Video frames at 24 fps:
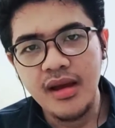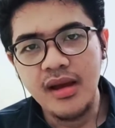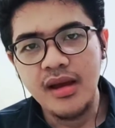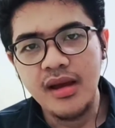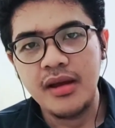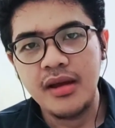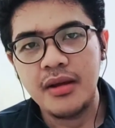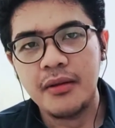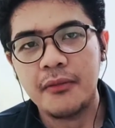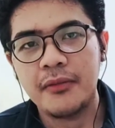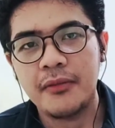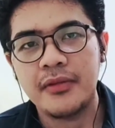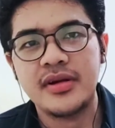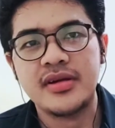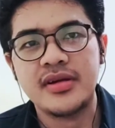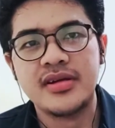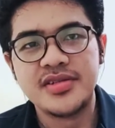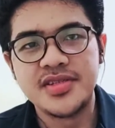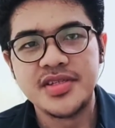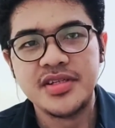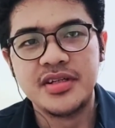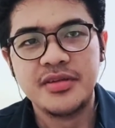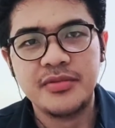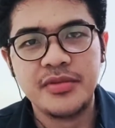Alright,
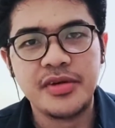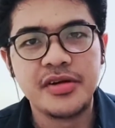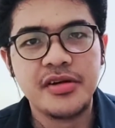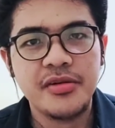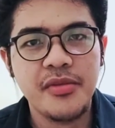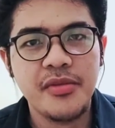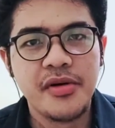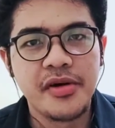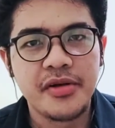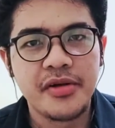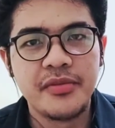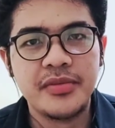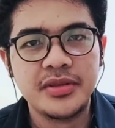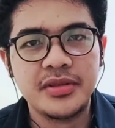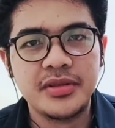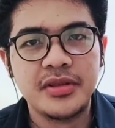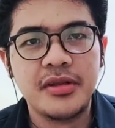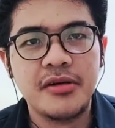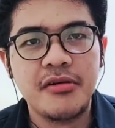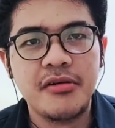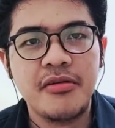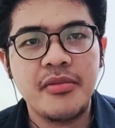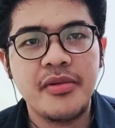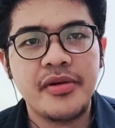Assalamualaikum
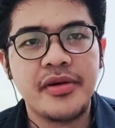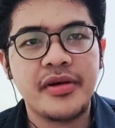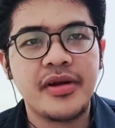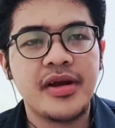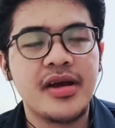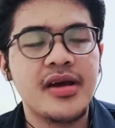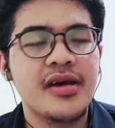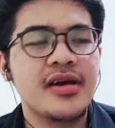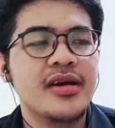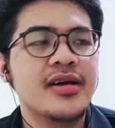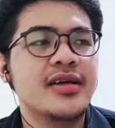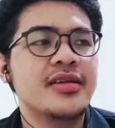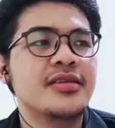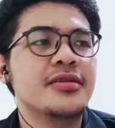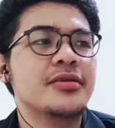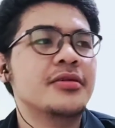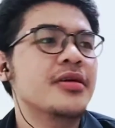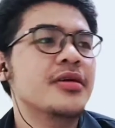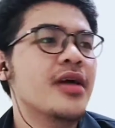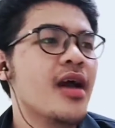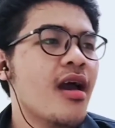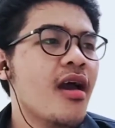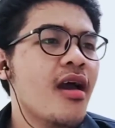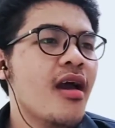warahmatullahi wabarakatuh.
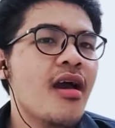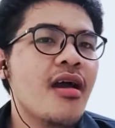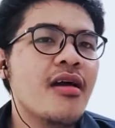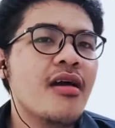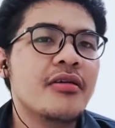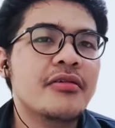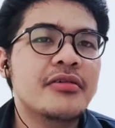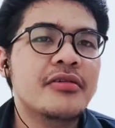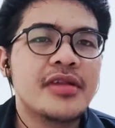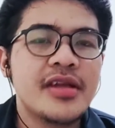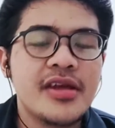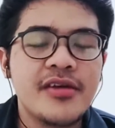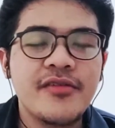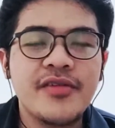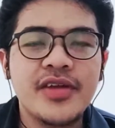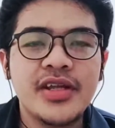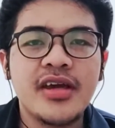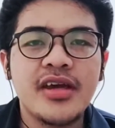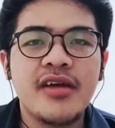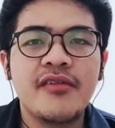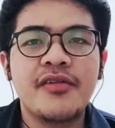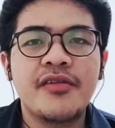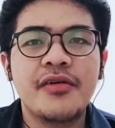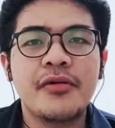Good evening,
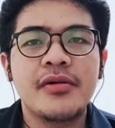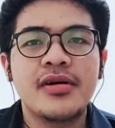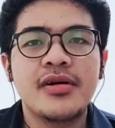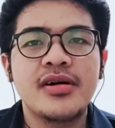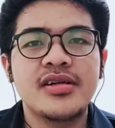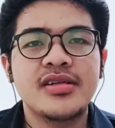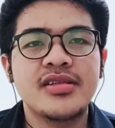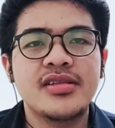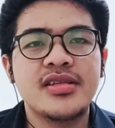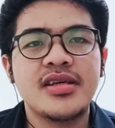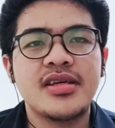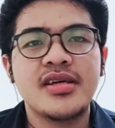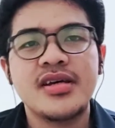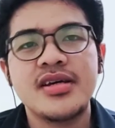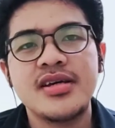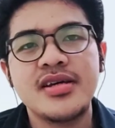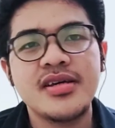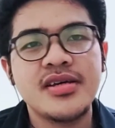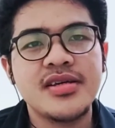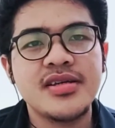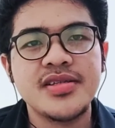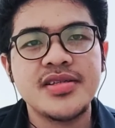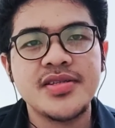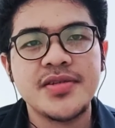everyone.
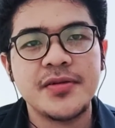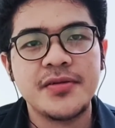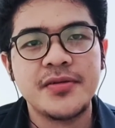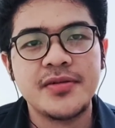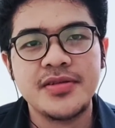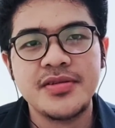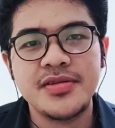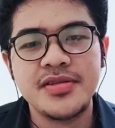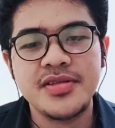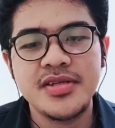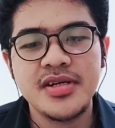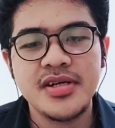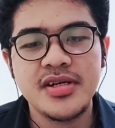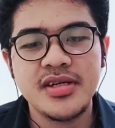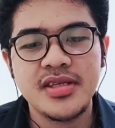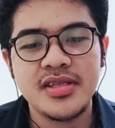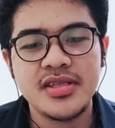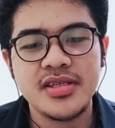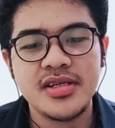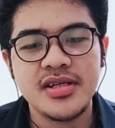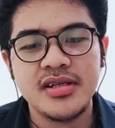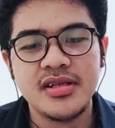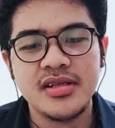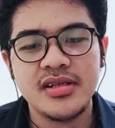So, tonight,
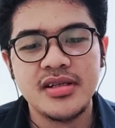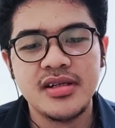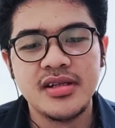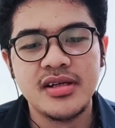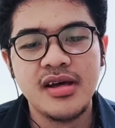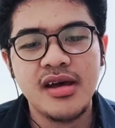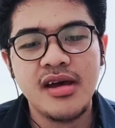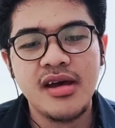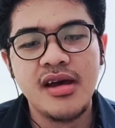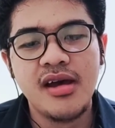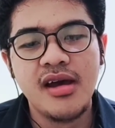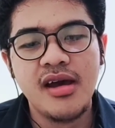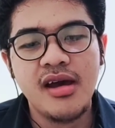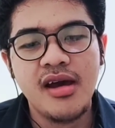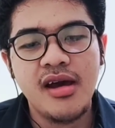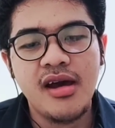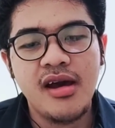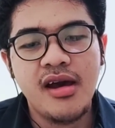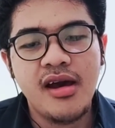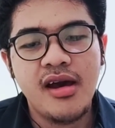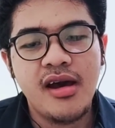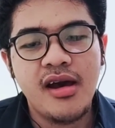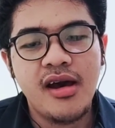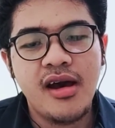
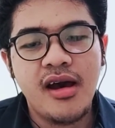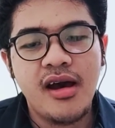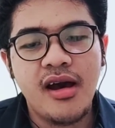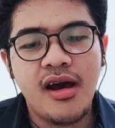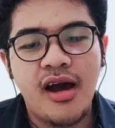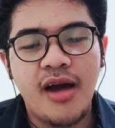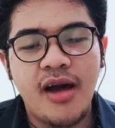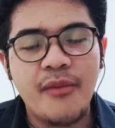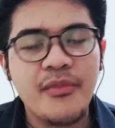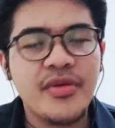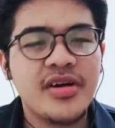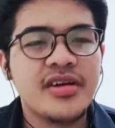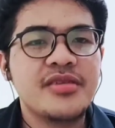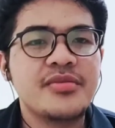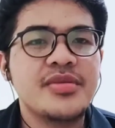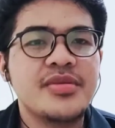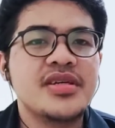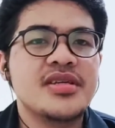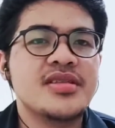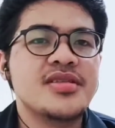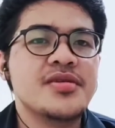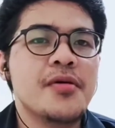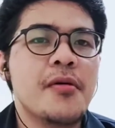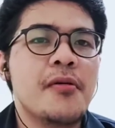I'm gonna be
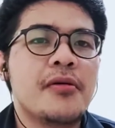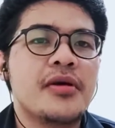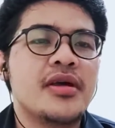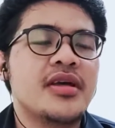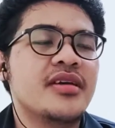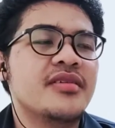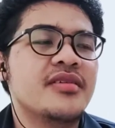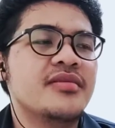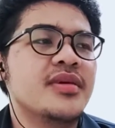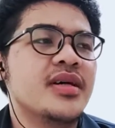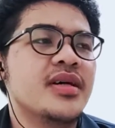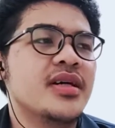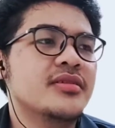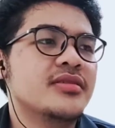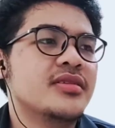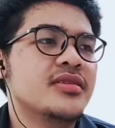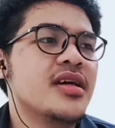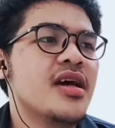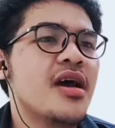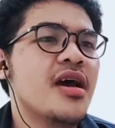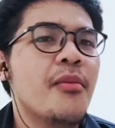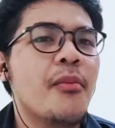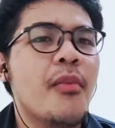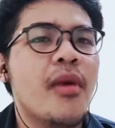talking about
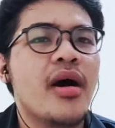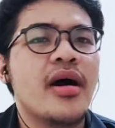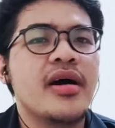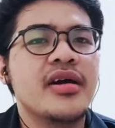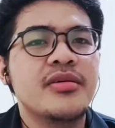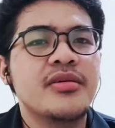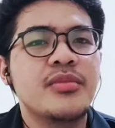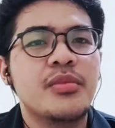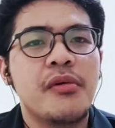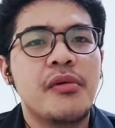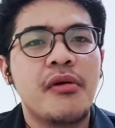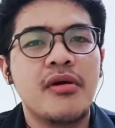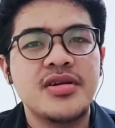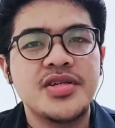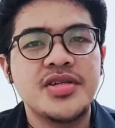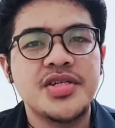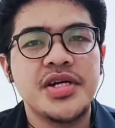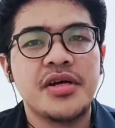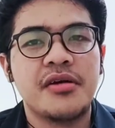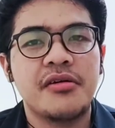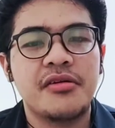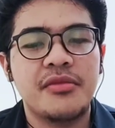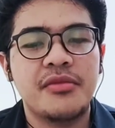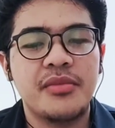my project
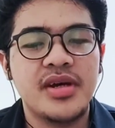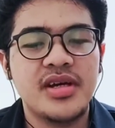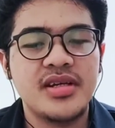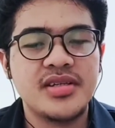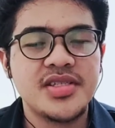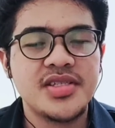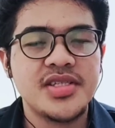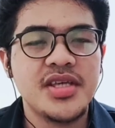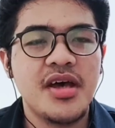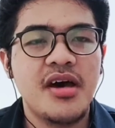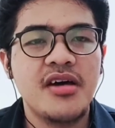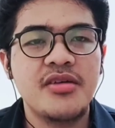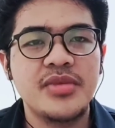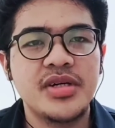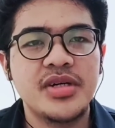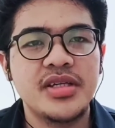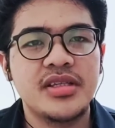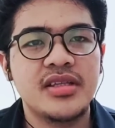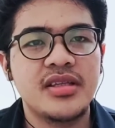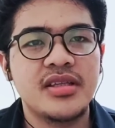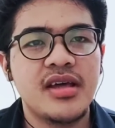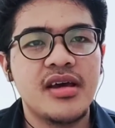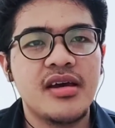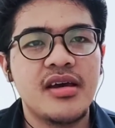or my assignment
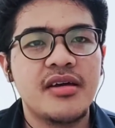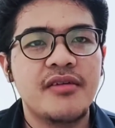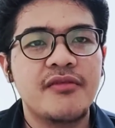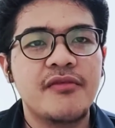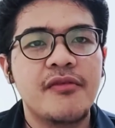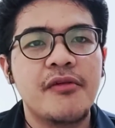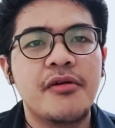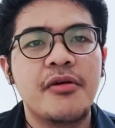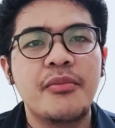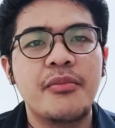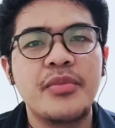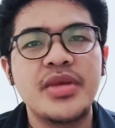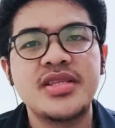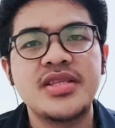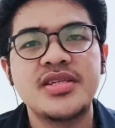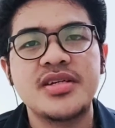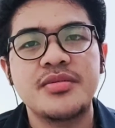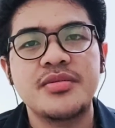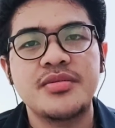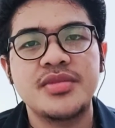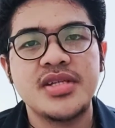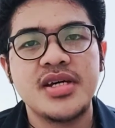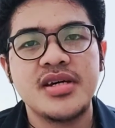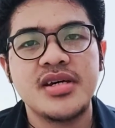for midterm
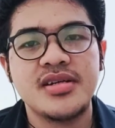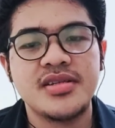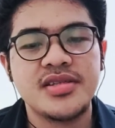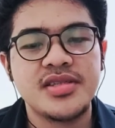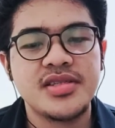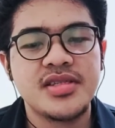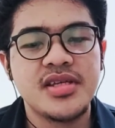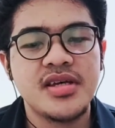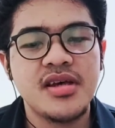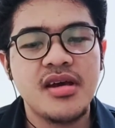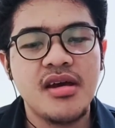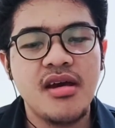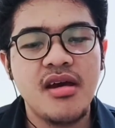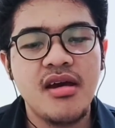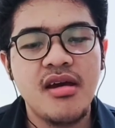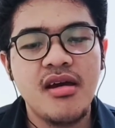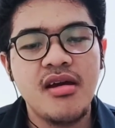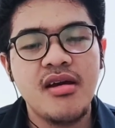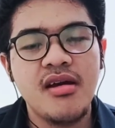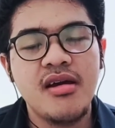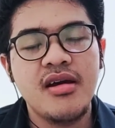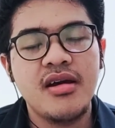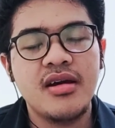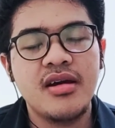test,
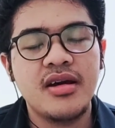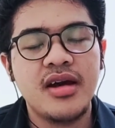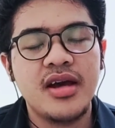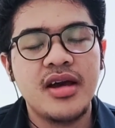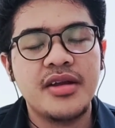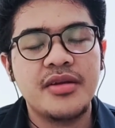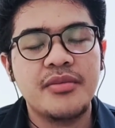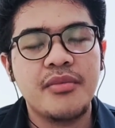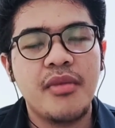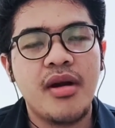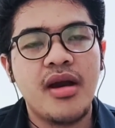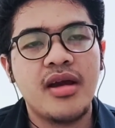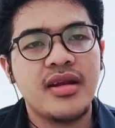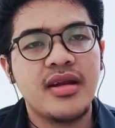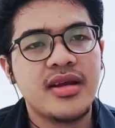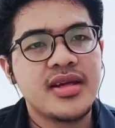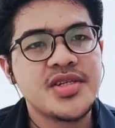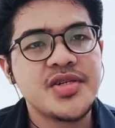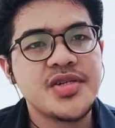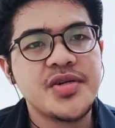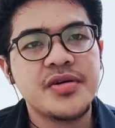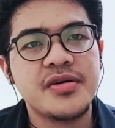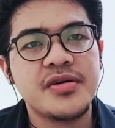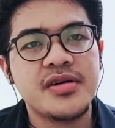and my
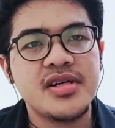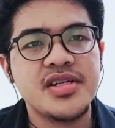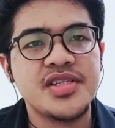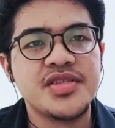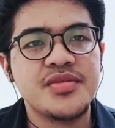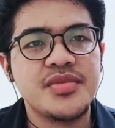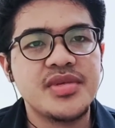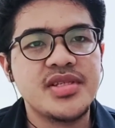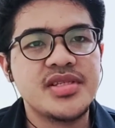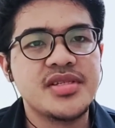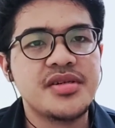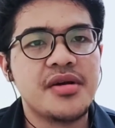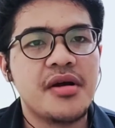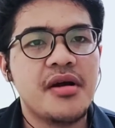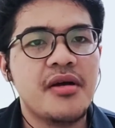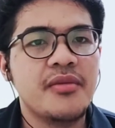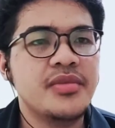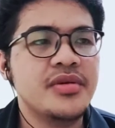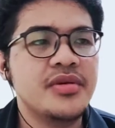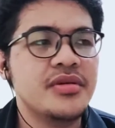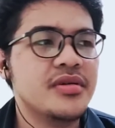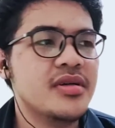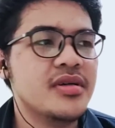lecturer is Mr. Abdu.